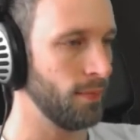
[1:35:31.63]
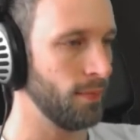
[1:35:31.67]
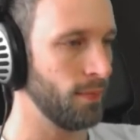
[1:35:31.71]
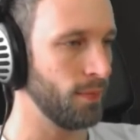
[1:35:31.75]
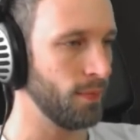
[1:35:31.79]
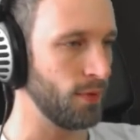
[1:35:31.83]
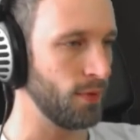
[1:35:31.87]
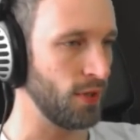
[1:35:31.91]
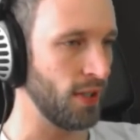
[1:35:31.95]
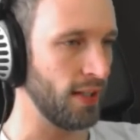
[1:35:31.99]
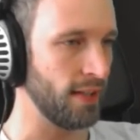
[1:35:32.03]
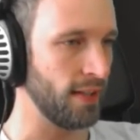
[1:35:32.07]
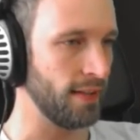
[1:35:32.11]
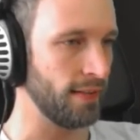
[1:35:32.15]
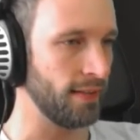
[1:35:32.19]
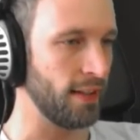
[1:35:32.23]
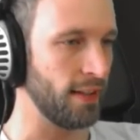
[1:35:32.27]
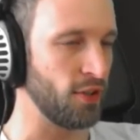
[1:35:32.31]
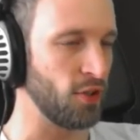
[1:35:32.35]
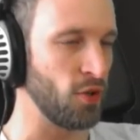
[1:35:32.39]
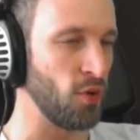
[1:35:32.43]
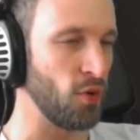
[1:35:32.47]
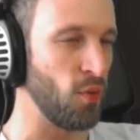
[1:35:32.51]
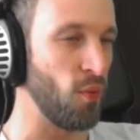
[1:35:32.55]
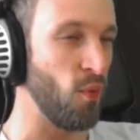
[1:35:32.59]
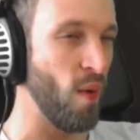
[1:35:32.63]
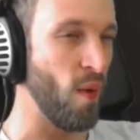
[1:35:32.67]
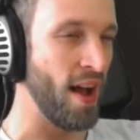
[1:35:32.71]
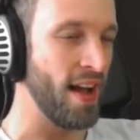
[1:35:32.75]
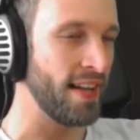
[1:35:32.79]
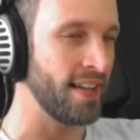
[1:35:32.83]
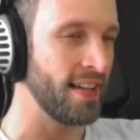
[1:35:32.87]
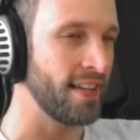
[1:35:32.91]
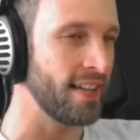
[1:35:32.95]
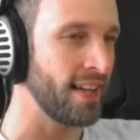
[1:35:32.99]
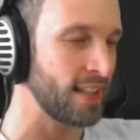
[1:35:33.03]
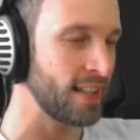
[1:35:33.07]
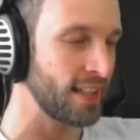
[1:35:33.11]
So I don't know
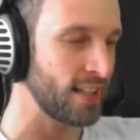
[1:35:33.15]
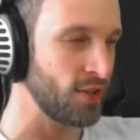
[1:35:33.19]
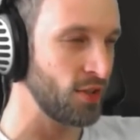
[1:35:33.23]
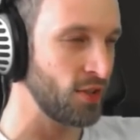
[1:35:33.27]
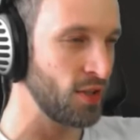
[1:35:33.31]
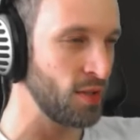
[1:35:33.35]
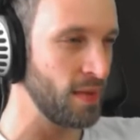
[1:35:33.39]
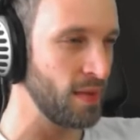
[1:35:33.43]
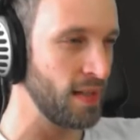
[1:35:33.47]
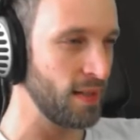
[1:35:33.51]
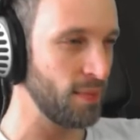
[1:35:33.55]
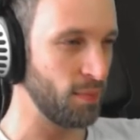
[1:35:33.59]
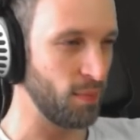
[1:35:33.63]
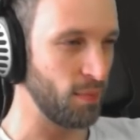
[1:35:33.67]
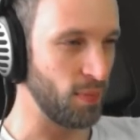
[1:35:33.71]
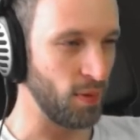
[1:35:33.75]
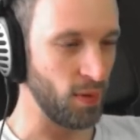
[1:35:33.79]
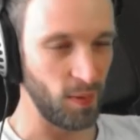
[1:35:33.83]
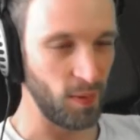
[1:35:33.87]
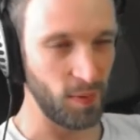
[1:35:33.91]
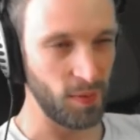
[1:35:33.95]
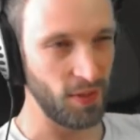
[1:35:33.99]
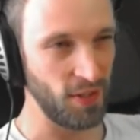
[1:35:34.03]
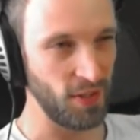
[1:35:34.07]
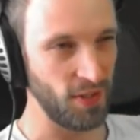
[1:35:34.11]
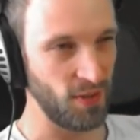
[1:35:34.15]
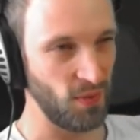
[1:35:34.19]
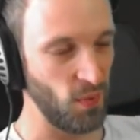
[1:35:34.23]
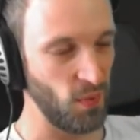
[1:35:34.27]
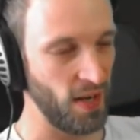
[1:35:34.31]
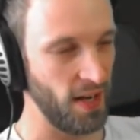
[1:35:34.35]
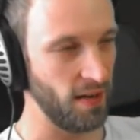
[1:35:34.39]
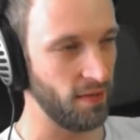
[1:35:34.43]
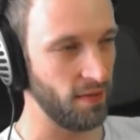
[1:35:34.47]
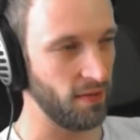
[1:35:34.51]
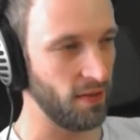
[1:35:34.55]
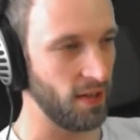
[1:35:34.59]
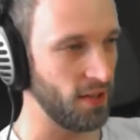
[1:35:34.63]
when I'll stream it. Probably just
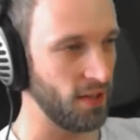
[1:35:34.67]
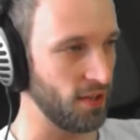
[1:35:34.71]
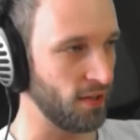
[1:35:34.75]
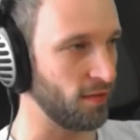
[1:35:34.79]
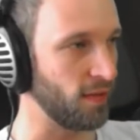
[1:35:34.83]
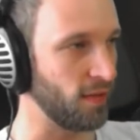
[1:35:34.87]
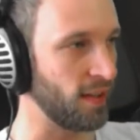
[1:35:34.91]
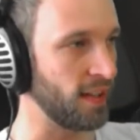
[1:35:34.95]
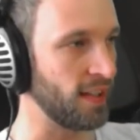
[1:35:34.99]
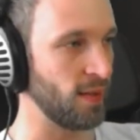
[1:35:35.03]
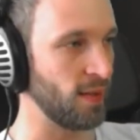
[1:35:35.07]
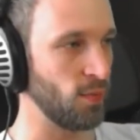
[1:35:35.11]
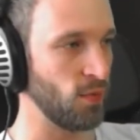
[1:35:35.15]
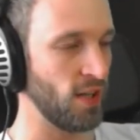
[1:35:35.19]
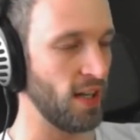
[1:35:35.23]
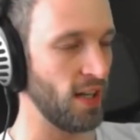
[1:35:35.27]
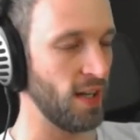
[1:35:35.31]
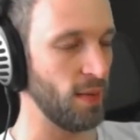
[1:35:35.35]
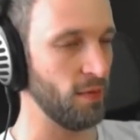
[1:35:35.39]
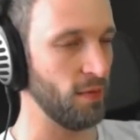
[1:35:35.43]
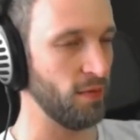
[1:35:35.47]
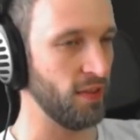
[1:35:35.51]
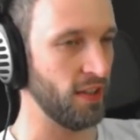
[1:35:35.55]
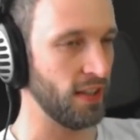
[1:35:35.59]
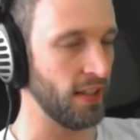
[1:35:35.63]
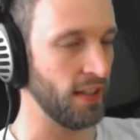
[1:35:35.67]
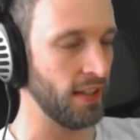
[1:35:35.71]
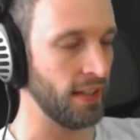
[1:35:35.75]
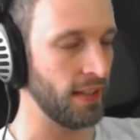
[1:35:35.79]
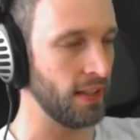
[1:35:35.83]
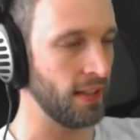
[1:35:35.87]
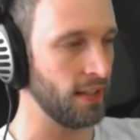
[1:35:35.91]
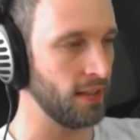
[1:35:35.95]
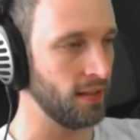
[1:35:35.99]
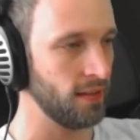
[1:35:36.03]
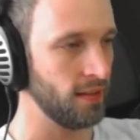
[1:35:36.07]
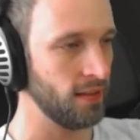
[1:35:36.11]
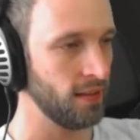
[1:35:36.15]
whenever I just find some time and feel like
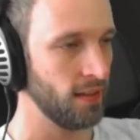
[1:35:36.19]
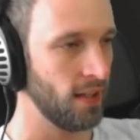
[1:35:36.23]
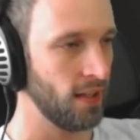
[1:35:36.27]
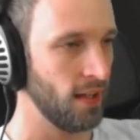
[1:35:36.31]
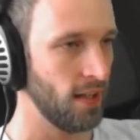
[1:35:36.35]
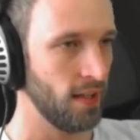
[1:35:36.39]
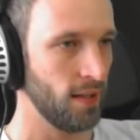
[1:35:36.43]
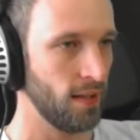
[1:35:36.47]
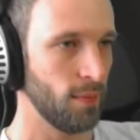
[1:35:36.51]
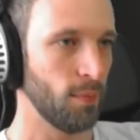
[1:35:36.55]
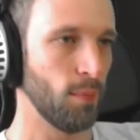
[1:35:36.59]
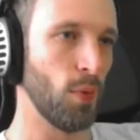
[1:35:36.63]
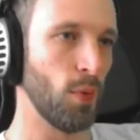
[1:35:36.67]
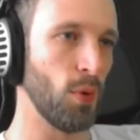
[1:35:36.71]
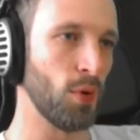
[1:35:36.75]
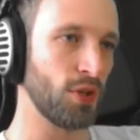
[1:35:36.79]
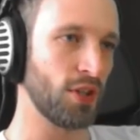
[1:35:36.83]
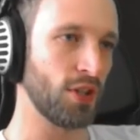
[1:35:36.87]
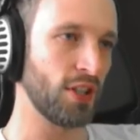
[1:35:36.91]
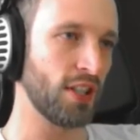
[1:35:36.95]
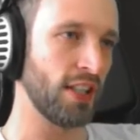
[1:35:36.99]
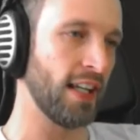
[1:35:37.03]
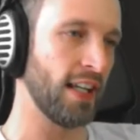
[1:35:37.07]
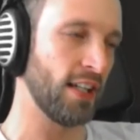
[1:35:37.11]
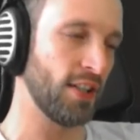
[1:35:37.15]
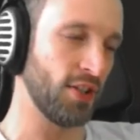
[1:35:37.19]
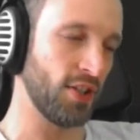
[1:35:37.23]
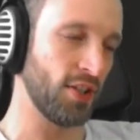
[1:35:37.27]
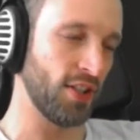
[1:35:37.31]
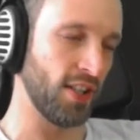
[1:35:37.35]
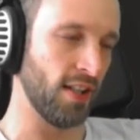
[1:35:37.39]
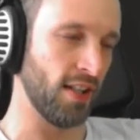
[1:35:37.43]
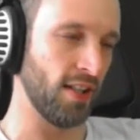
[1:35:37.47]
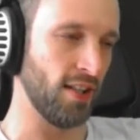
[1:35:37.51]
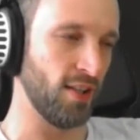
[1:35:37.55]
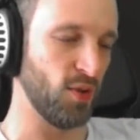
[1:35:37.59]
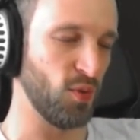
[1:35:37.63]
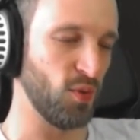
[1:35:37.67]
it. Mostly I'll just
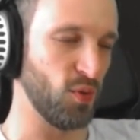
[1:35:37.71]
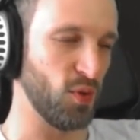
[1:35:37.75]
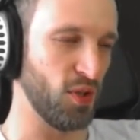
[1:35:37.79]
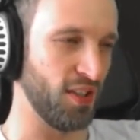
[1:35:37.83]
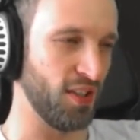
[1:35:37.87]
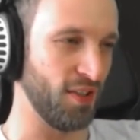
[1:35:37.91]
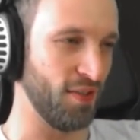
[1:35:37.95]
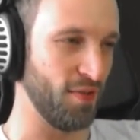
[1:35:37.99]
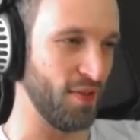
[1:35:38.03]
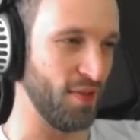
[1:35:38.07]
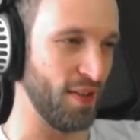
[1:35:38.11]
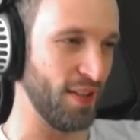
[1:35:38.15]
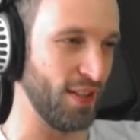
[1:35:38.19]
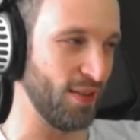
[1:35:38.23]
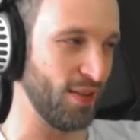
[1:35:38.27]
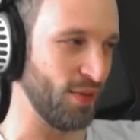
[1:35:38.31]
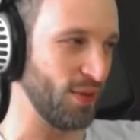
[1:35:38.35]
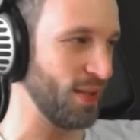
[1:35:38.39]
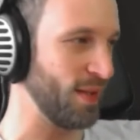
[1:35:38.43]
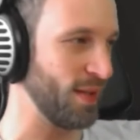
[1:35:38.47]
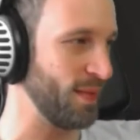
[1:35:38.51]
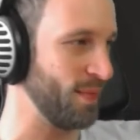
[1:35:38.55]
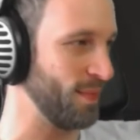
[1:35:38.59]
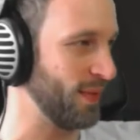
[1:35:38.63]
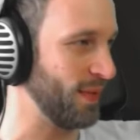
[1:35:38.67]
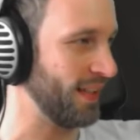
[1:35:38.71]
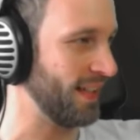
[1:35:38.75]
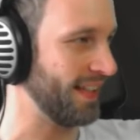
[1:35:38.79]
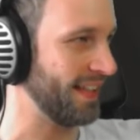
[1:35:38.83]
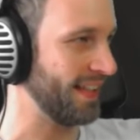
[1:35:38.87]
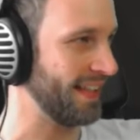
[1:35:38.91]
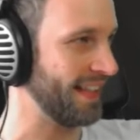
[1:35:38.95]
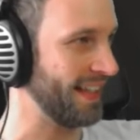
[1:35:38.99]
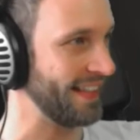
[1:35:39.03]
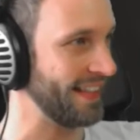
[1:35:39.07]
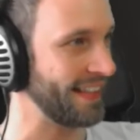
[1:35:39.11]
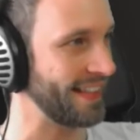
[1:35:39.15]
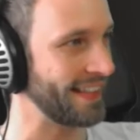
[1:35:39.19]
continue working on Fates of Work because
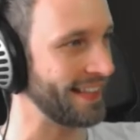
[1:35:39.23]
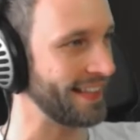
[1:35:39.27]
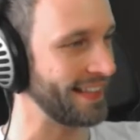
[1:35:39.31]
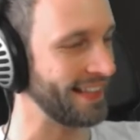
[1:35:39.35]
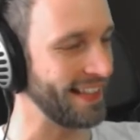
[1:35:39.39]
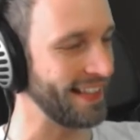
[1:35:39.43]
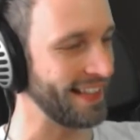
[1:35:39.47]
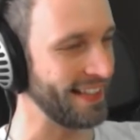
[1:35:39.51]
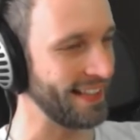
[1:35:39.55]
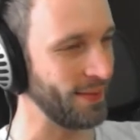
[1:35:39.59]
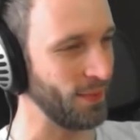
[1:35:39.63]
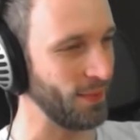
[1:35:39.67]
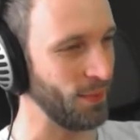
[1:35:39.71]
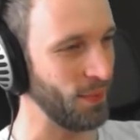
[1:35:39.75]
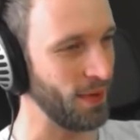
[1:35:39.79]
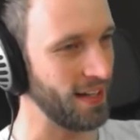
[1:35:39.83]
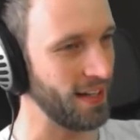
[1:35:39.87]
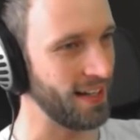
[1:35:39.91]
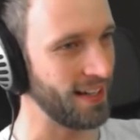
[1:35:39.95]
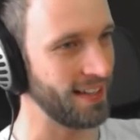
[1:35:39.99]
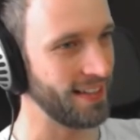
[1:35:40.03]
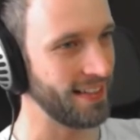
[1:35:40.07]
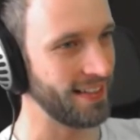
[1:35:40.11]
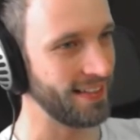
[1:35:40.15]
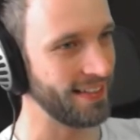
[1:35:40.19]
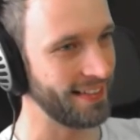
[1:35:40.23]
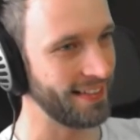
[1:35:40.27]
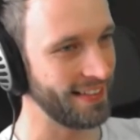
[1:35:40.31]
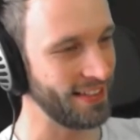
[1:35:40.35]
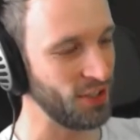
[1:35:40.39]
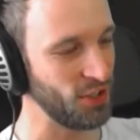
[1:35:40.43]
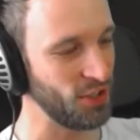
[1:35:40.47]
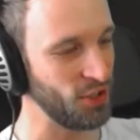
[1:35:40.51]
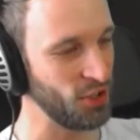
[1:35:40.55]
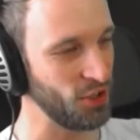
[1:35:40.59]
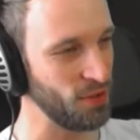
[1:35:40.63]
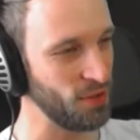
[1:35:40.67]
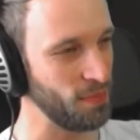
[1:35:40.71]
that's where I
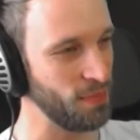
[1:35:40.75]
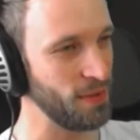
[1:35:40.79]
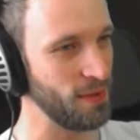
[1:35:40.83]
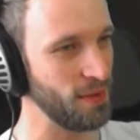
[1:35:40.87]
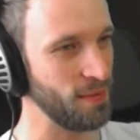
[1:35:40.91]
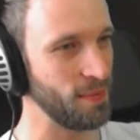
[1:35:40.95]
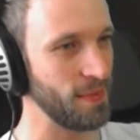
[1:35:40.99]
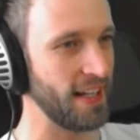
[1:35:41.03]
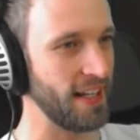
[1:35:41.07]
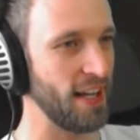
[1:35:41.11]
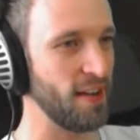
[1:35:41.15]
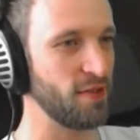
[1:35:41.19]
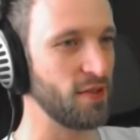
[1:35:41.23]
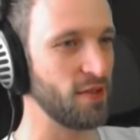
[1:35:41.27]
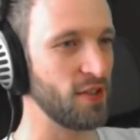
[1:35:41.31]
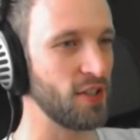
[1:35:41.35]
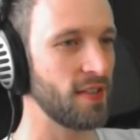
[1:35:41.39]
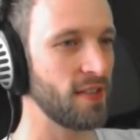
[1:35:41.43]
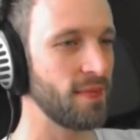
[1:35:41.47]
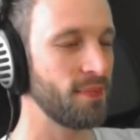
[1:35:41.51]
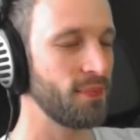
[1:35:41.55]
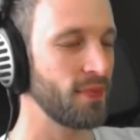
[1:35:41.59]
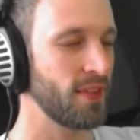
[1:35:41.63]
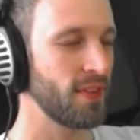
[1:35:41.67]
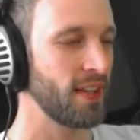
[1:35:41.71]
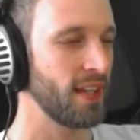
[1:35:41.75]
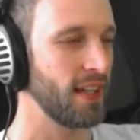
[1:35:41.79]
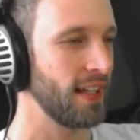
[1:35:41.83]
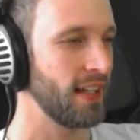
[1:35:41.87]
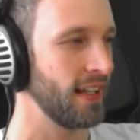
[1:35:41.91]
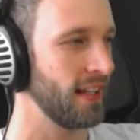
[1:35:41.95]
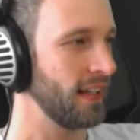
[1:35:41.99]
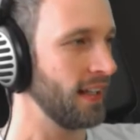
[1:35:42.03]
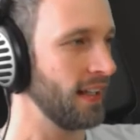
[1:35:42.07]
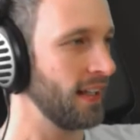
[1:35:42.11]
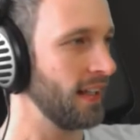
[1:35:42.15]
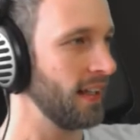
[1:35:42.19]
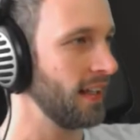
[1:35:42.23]
should put my effort.
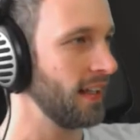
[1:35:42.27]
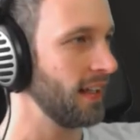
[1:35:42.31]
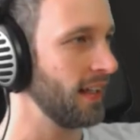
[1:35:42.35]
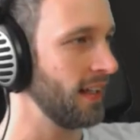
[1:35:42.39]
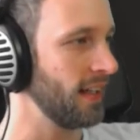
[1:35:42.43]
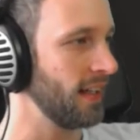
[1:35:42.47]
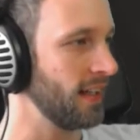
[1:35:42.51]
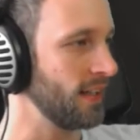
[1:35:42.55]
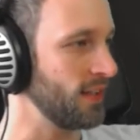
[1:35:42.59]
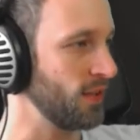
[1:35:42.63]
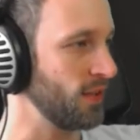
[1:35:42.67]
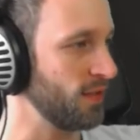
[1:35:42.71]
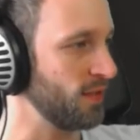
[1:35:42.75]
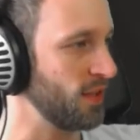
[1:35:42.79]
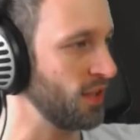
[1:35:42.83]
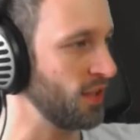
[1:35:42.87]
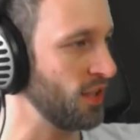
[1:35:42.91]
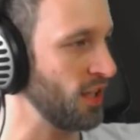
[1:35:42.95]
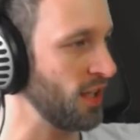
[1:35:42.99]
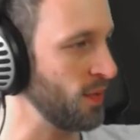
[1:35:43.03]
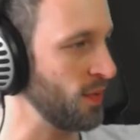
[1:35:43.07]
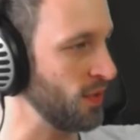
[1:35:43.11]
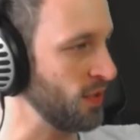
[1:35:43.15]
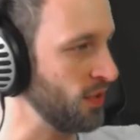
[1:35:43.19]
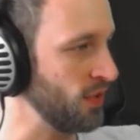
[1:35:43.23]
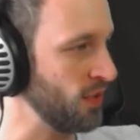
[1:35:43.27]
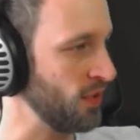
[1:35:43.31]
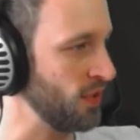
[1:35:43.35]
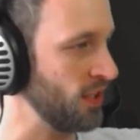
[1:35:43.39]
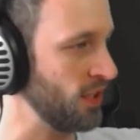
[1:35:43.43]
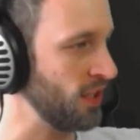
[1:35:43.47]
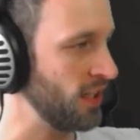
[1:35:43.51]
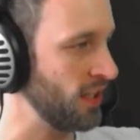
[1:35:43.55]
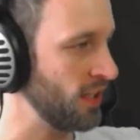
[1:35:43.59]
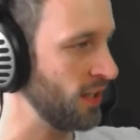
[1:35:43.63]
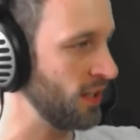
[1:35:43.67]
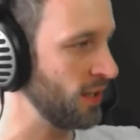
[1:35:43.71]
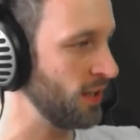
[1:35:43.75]
So if there's anyone new
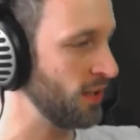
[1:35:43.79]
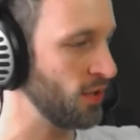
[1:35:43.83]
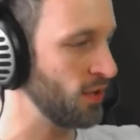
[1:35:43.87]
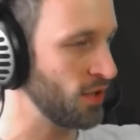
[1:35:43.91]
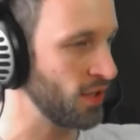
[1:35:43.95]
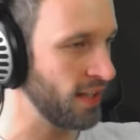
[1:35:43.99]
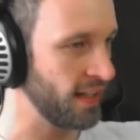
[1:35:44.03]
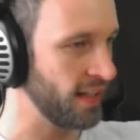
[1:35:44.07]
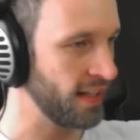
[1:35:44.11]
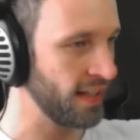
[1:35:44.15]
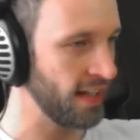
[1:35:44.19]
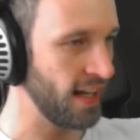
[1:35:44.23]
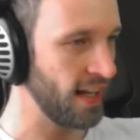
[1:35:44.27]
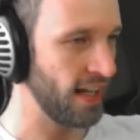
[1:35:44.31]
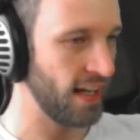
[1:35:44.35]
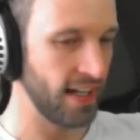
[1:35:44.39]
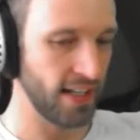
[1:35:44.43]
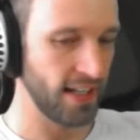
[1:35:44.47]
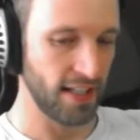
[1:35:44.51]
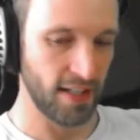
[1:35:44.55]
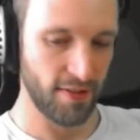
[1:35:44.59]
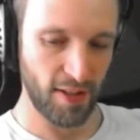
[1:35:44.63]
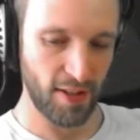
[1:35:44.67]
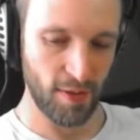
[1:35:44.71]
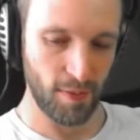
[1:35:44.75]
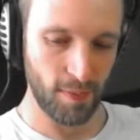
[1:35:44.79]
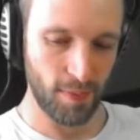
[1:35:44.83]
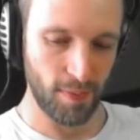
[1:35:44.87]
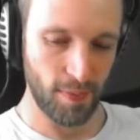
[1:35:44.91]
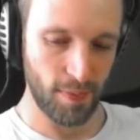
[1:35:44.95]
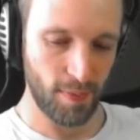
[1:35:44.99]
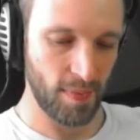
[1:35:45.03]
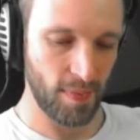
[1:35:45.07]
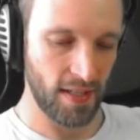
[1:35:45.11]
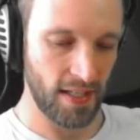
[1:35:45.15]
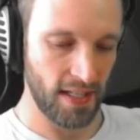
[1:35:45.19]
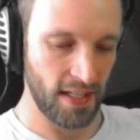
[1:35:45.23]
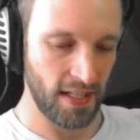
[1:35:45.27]
here, usually I develop
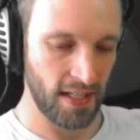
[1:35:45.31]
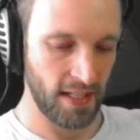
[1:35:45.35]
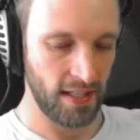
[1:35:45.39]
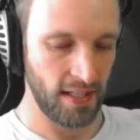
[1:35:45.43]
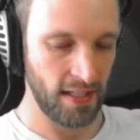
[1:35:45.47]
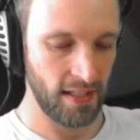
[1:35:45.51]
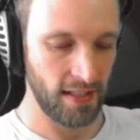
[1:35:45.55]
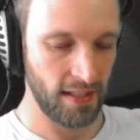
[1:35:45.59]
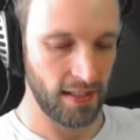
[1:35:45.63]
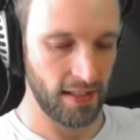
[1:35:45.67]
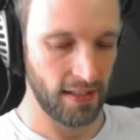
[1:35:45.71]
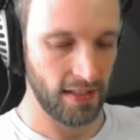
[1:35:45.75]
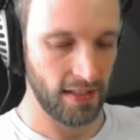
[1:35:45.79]
my